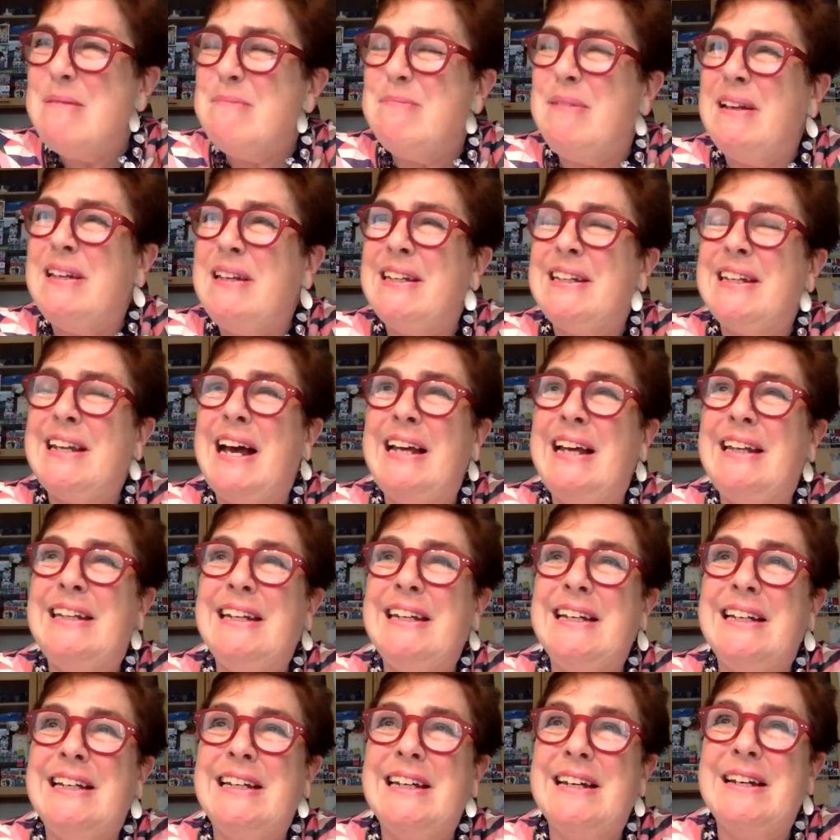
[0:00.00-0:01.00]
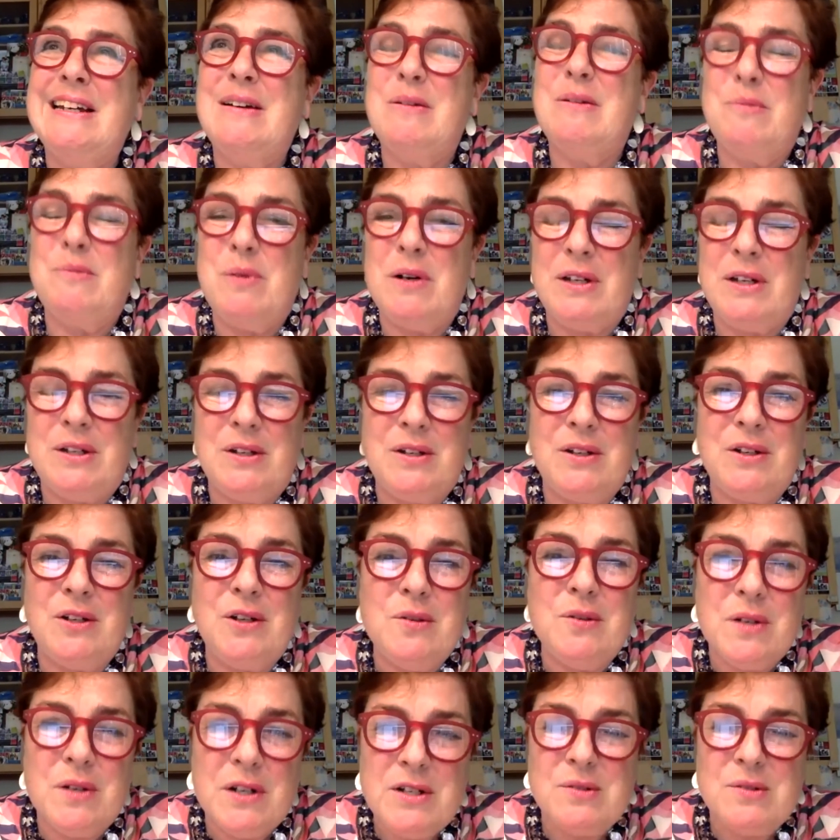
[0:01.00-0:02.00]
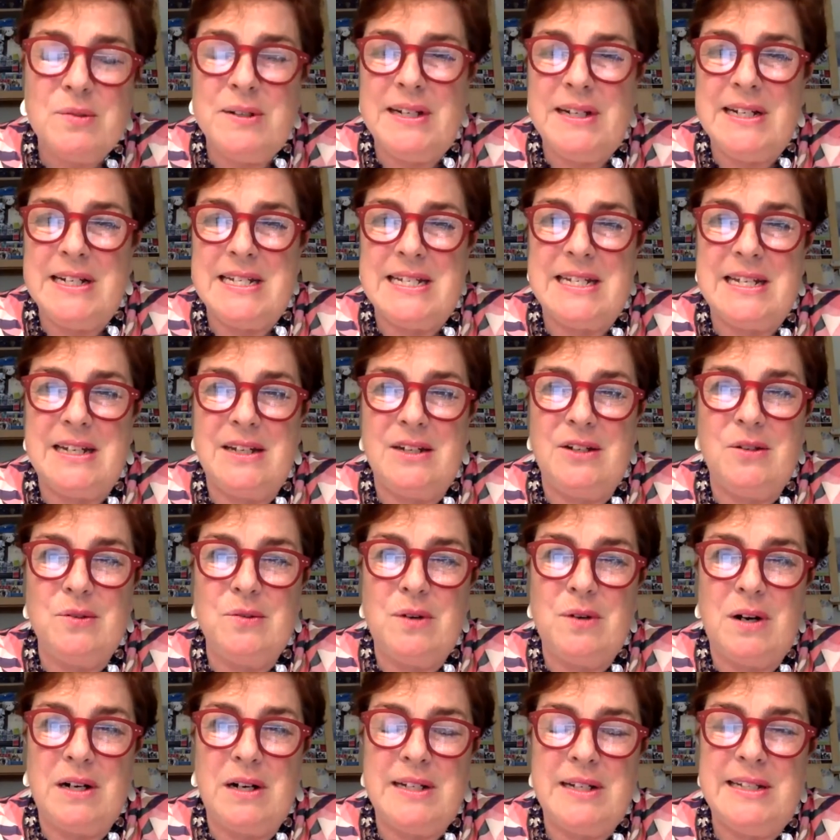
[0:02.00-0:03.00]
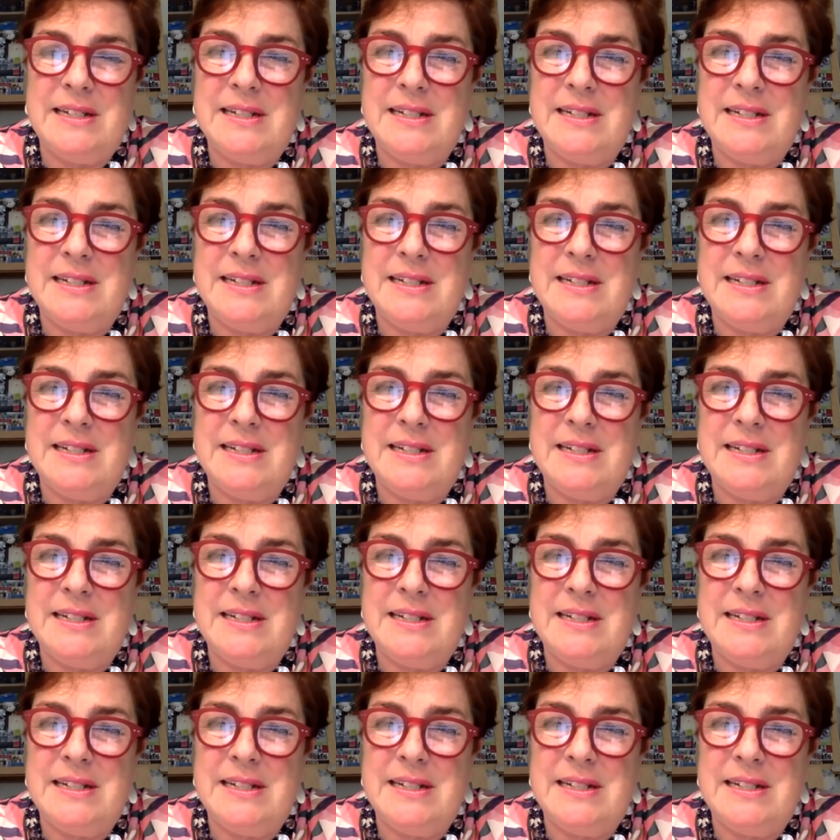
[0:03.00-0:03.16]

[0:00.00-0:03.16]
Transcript: But I think what you are doing is that you are